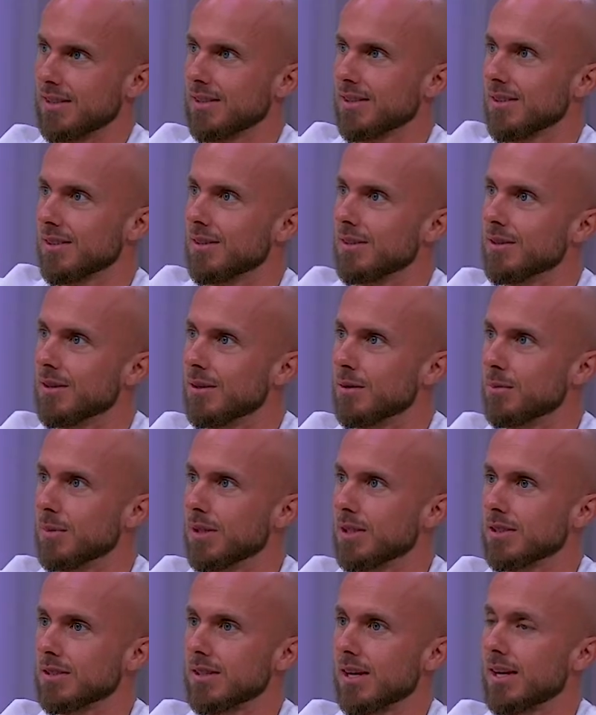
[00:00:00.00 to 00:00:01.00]
You know,
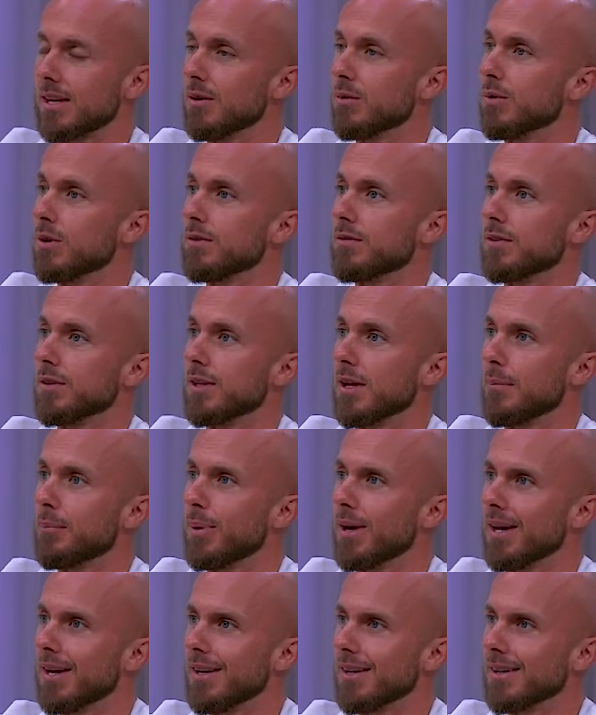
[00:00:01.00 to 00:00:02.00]
because I didn't want to feel that
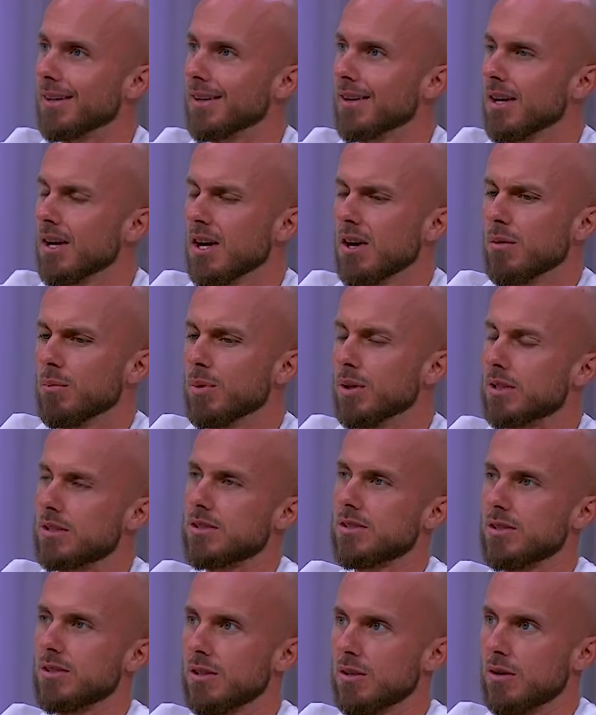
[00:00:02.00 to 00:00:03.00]
pain, but
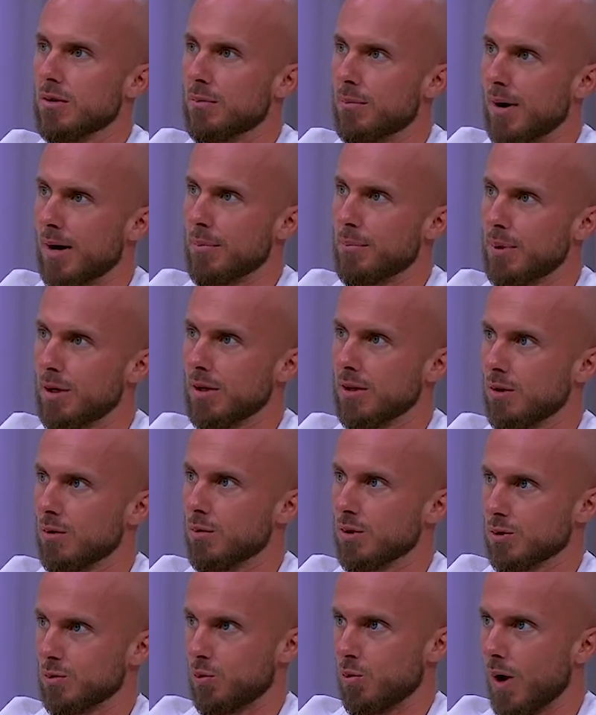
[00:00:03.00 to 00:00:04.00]
still my pillow
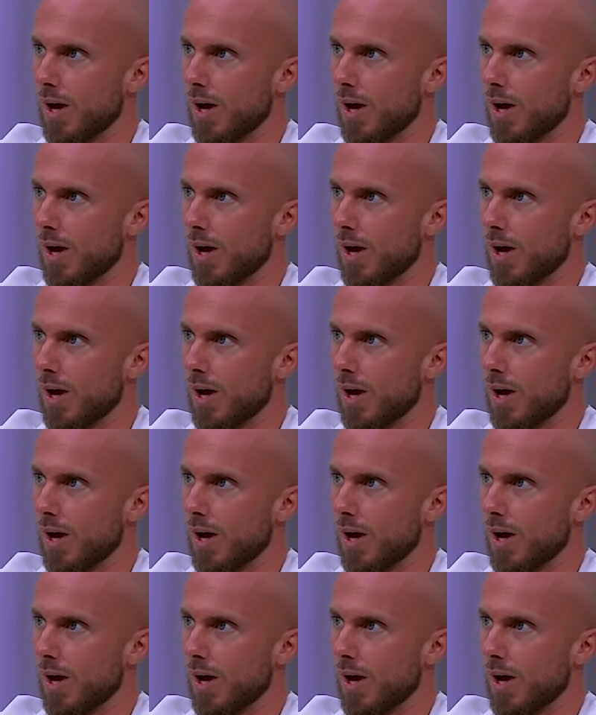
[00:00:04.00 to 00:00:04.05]
was wet